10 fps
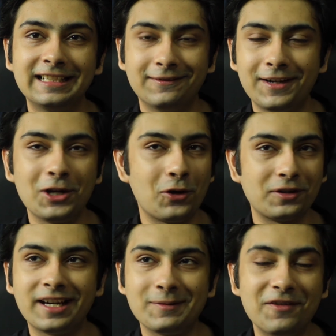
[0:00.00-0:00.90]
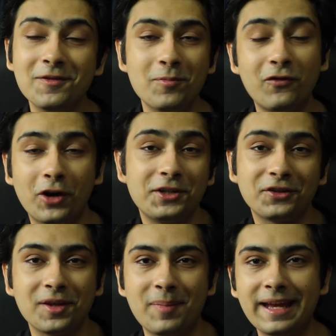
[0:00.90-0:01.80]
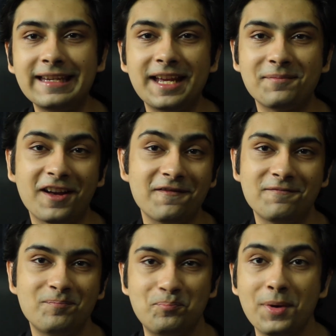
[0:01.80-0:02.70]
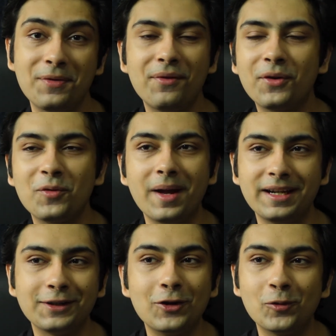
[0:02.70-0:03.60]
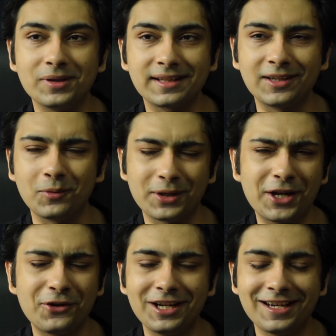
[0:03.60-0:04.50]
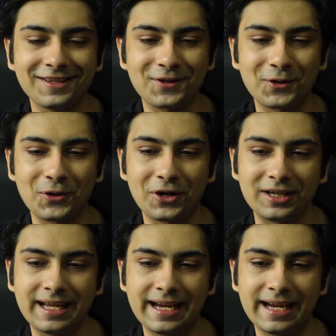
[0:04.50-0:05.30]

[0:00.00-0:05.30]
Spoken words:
a very long time, even before I took the pen name, I've been the Romantic Hopelessly, whether I realize it or not.